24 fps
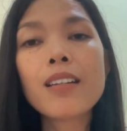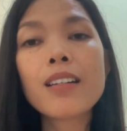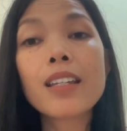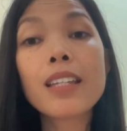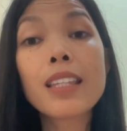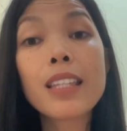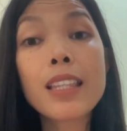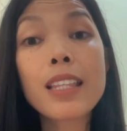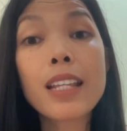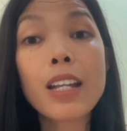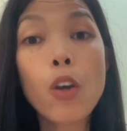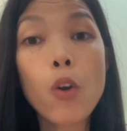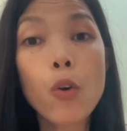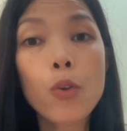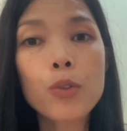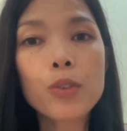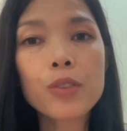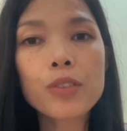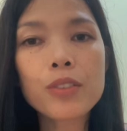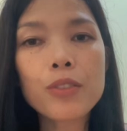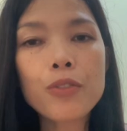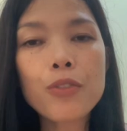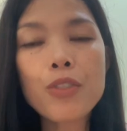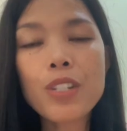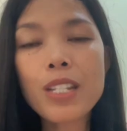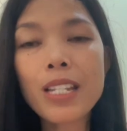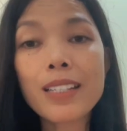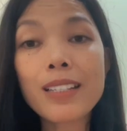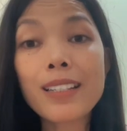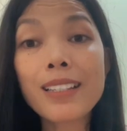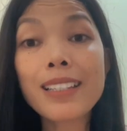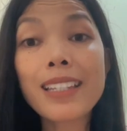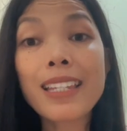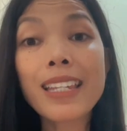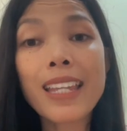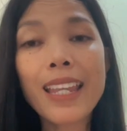in the court to
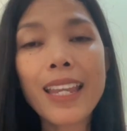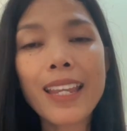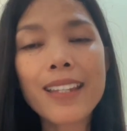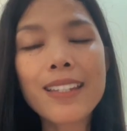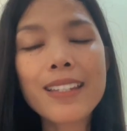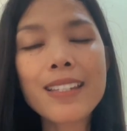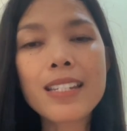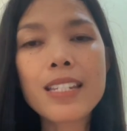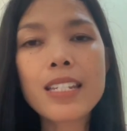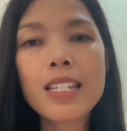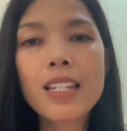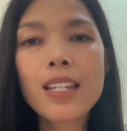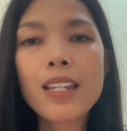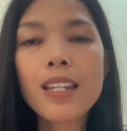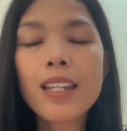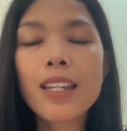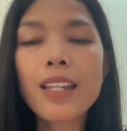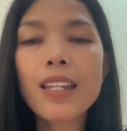settle the case